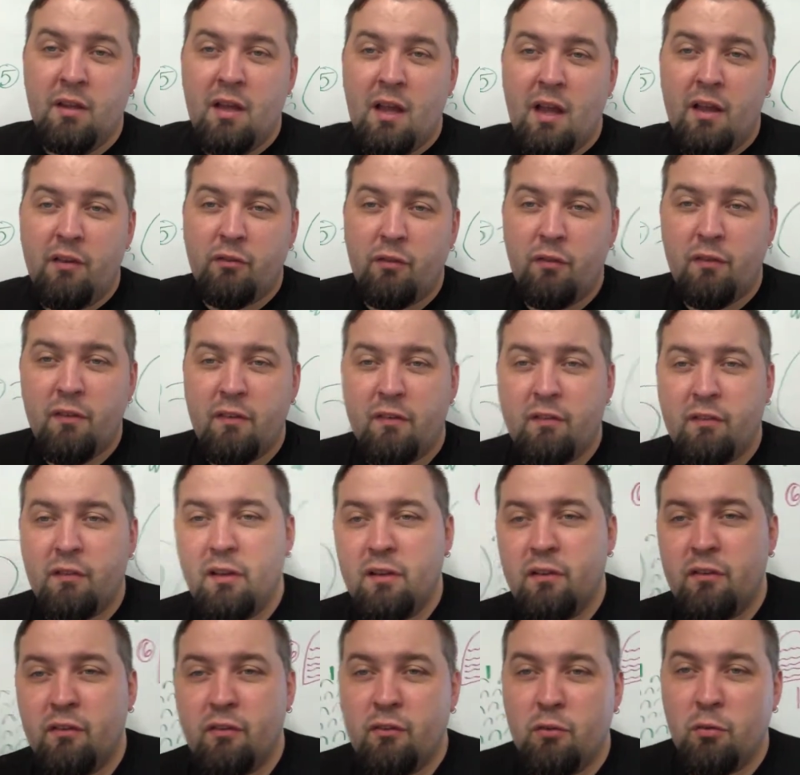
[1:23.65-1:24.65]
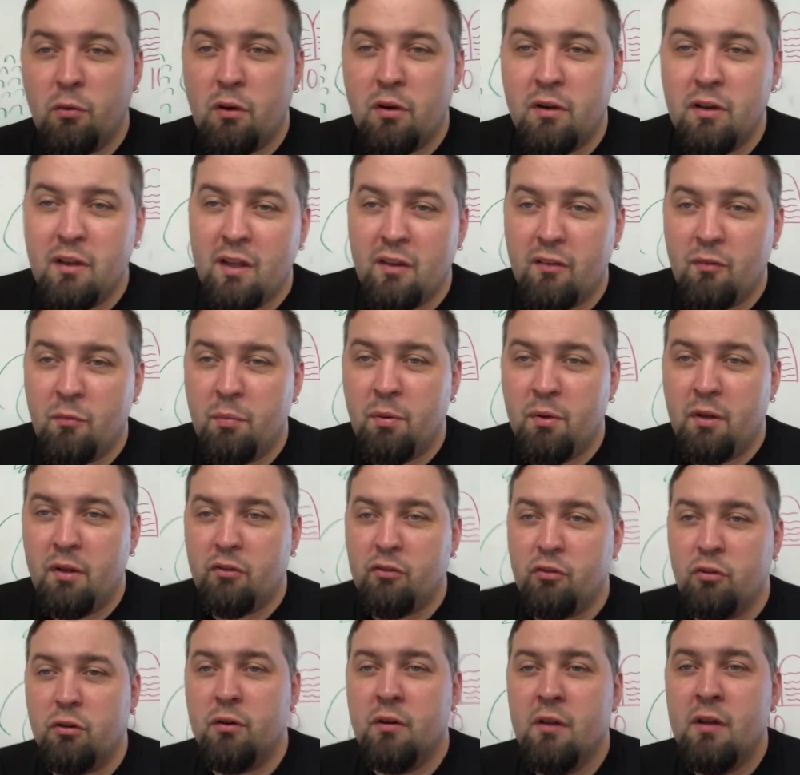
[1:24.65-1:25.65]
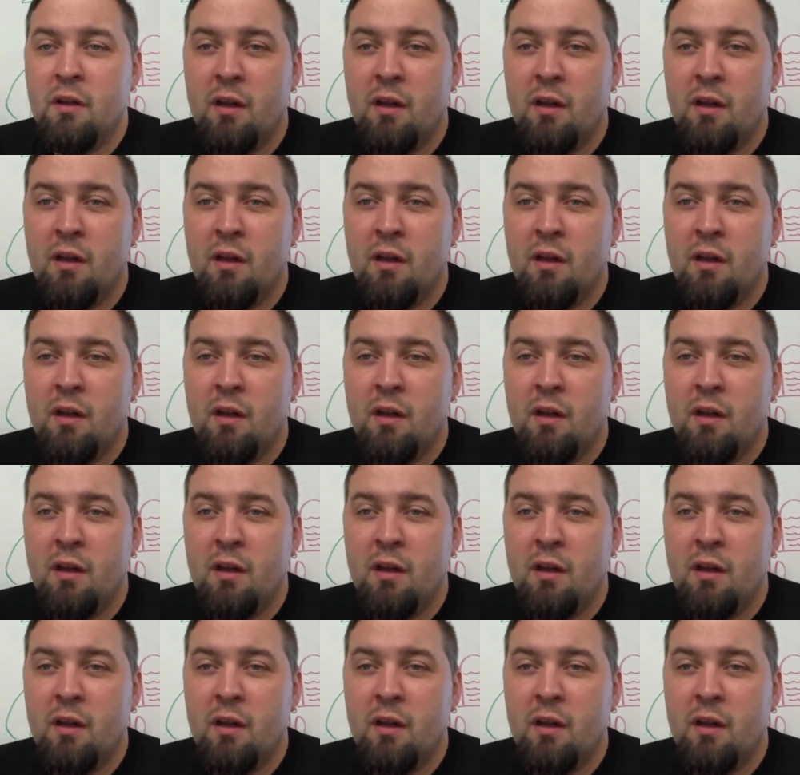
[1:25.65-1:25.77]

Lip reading: And so this leads us to our next picture.